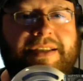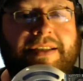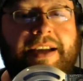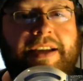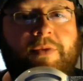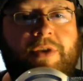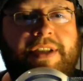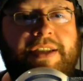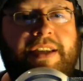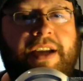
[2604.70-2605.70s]
Like, it
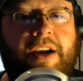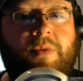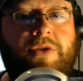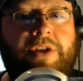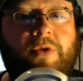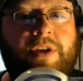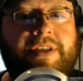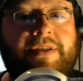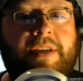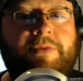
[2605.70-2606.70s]
wasn't terrible. There was
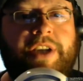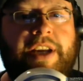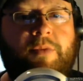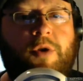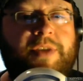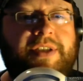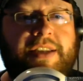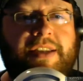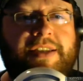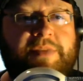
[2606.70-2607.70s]
some shining moments, like the
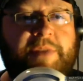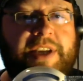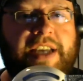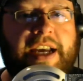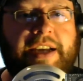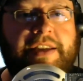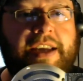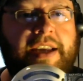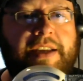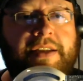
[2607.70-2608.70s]
6-man tag in the
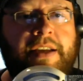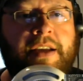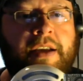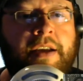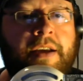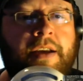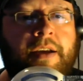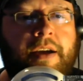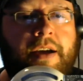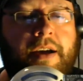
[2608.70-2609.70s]
end.
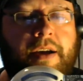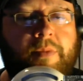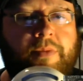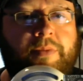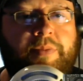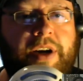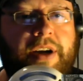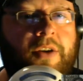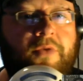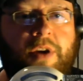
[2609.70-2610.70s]
But
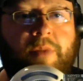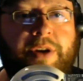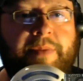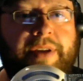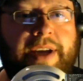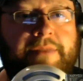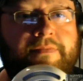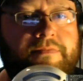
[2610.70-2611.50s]
overall, pretty bland.